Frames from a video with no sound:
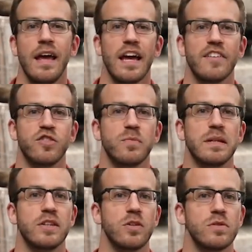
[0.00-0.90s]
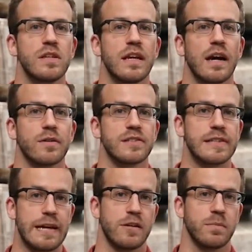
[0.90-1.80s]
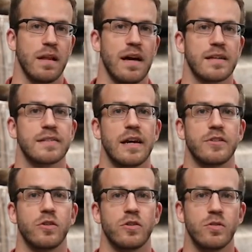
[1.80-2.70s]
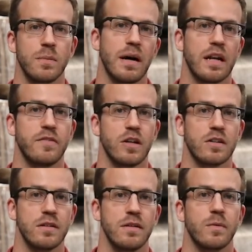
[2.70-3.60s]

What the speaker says: If you've been using our standard blocks on your unibody vehicle,